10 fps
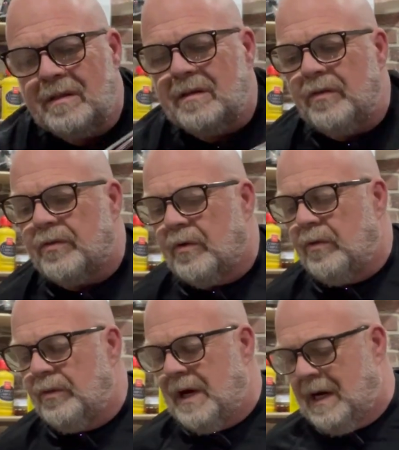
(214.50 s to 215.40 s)

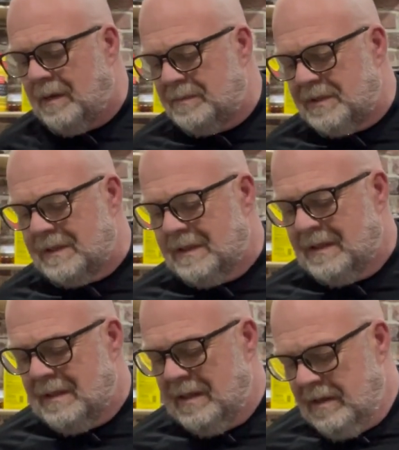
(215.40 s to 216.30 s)
control knobs.
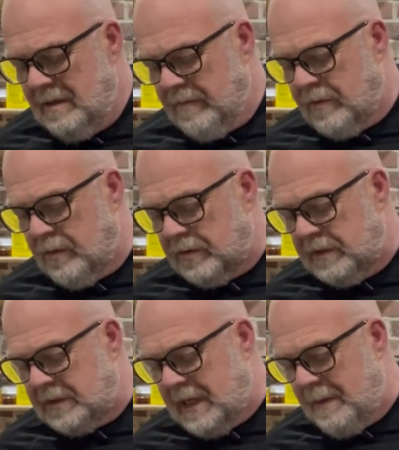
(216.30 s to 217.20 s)
Of course,
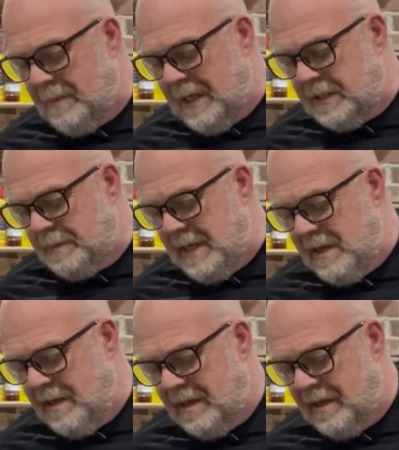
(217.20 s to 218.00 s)
it's got a Bigsby,